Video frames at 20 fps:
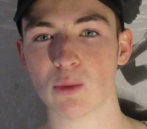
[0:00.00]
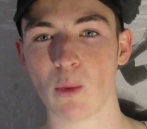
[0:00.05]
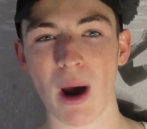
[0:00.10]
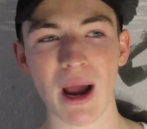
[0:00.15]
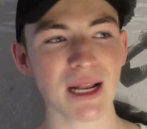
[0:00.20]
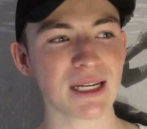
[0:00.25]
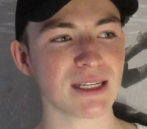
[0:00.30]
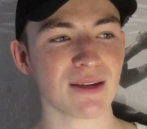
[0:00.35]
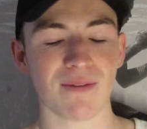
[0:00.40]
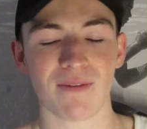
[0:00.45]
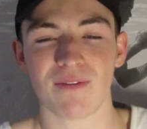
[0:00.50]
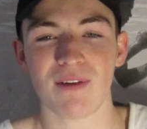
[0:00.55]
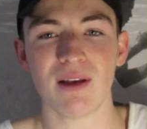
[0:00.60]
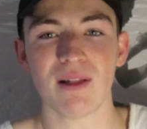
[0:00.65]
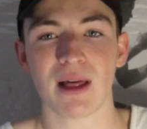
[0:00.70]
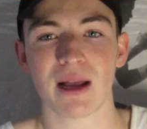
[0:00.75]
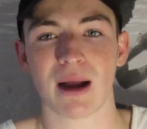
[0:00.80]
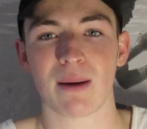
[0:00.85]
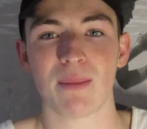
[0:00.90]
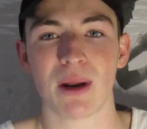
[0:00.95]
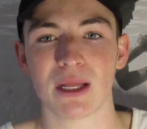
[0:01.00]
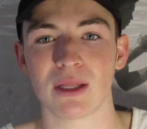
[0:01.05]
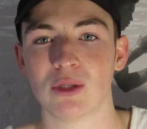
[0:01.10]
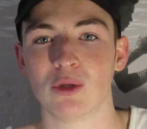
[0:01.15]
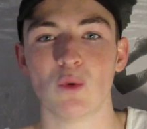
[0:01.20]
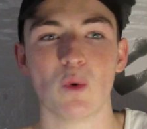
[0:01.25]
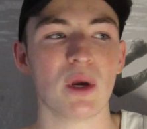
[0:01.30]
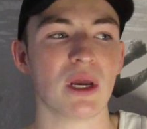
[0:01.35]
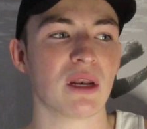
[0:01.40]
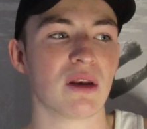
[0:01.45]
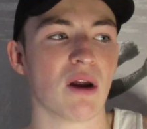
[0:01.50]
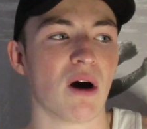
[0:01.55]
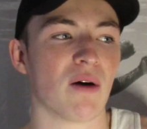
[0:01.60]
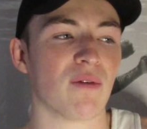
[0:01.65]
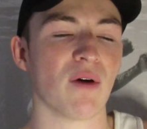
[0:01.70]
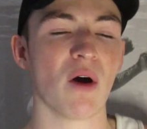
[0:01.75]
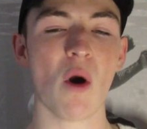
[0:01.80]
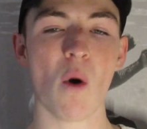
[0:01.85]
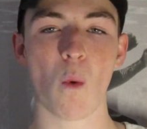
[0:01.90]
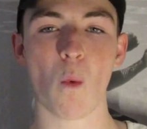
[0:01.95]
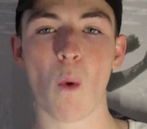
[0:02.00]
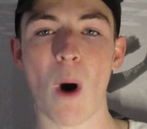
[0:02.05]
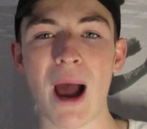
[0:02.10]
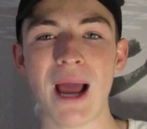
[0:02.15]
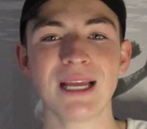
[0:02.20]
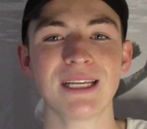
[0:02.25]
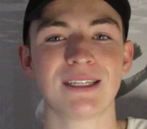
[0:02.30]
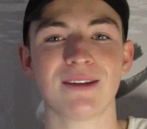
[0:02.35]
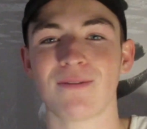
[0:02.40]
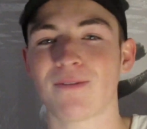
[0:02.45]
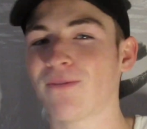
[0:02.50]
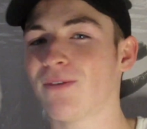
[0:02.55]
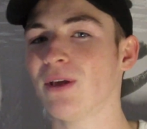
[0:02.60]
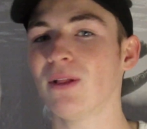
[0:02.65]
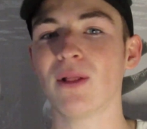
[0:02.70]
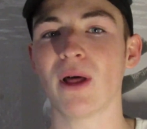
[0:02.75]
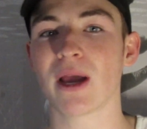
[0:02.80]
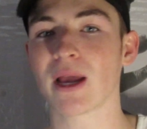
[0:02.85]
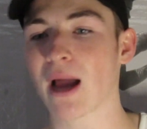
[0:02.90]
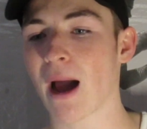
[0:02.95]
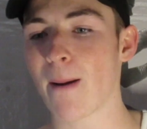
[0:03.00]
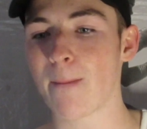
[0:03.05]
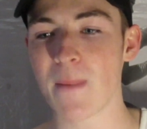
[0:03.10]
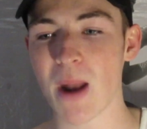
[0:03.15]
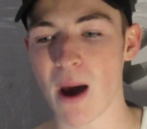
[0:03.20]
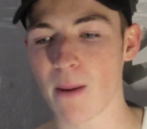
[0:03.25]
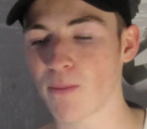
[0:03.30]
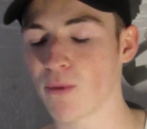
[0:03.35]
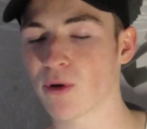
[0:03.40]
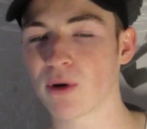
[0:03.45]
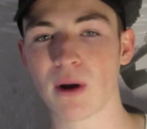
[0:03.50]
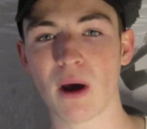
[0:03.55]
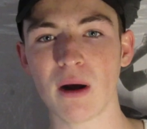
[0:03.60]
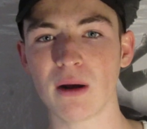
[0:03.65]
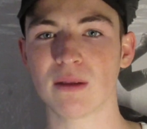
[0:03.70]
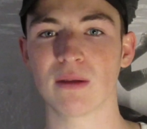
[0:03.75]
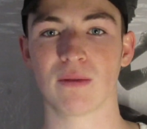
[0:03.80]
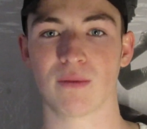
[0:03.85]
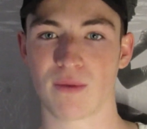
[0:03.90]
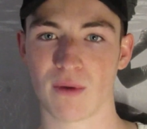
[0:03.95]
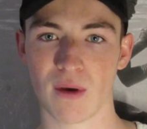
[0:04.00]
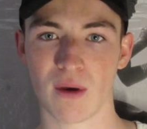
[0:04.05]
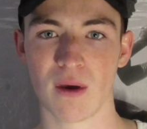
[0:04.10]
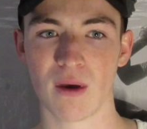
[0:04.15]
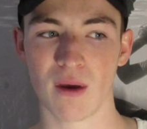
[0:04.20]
Why does it feel like I'm not doing enough? Why does it feel like I'm not productive?